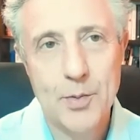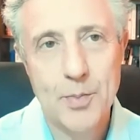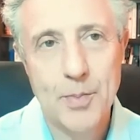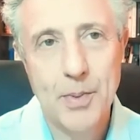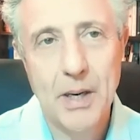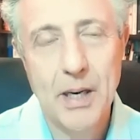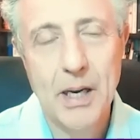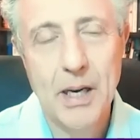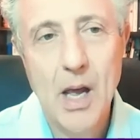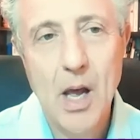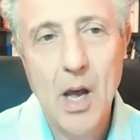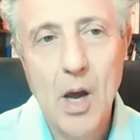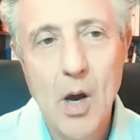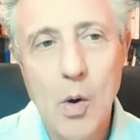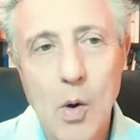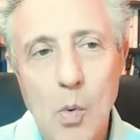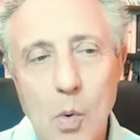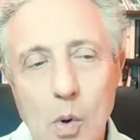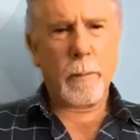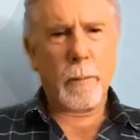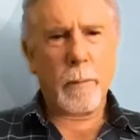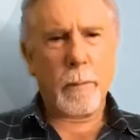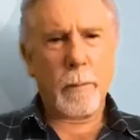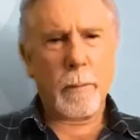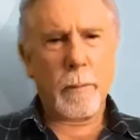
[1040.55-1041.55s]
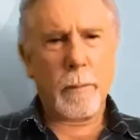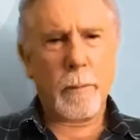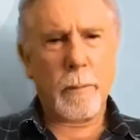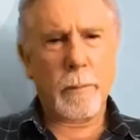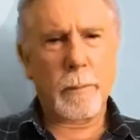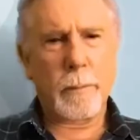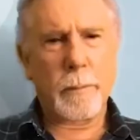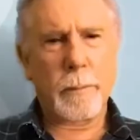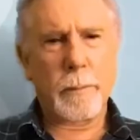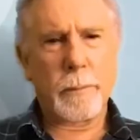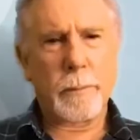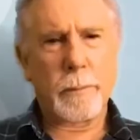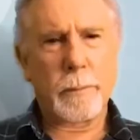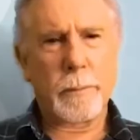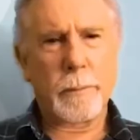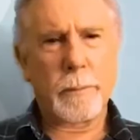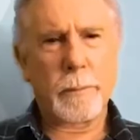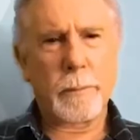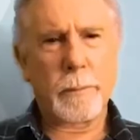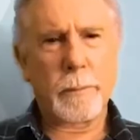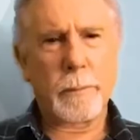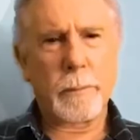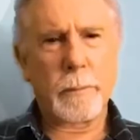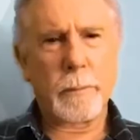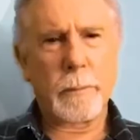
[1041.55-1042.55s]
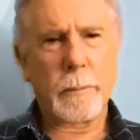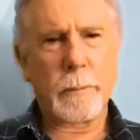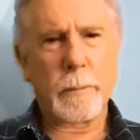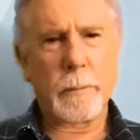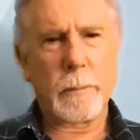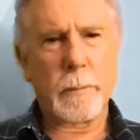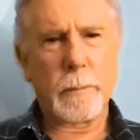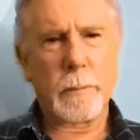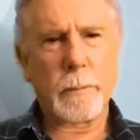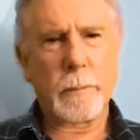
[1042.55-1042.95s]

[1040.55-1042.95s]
But what does your diet look like?